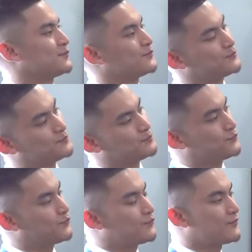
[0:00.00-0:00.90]

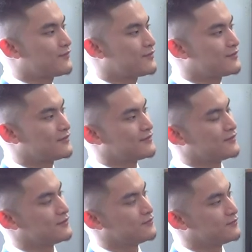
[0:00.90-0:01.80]

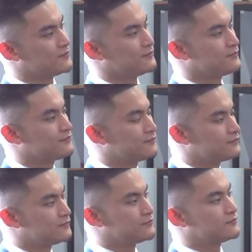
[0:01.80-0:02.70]

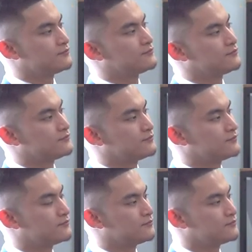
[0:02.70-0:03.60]
(not speaking)